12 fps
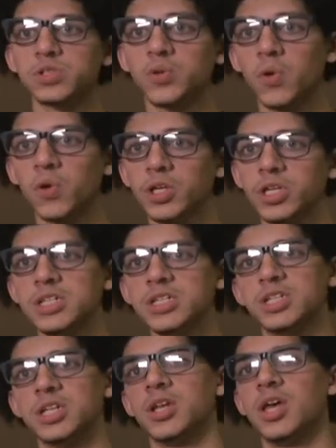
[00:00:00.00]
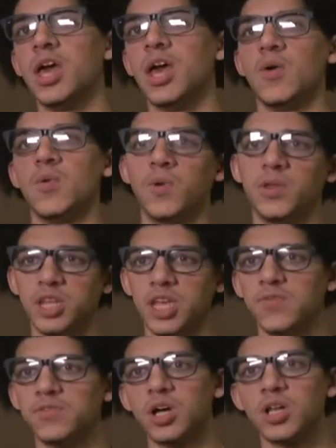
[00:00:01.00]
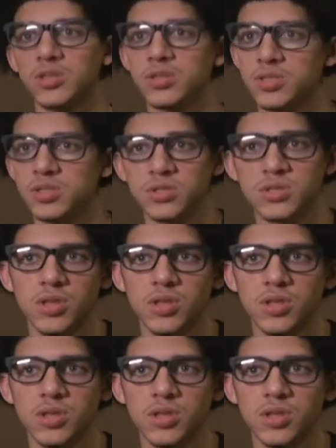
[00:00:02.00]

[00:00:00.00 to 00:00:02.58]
stories and what they've done